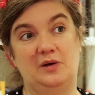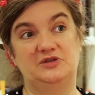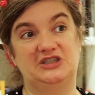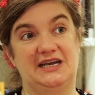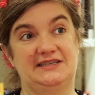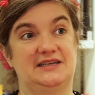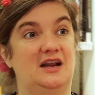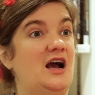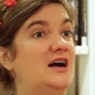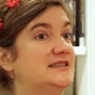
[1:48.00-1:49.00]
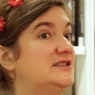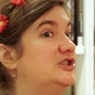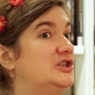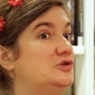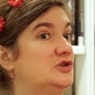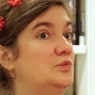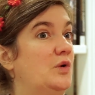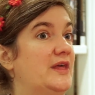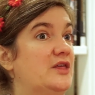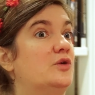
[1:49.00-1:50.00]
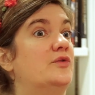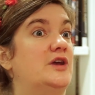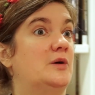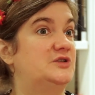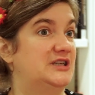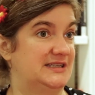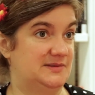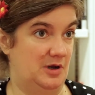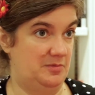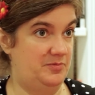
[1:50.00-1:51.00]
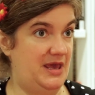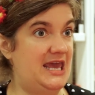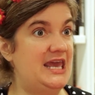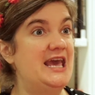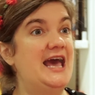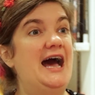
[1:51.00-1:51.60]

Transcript: objects and I asked children what they thought the objects might be,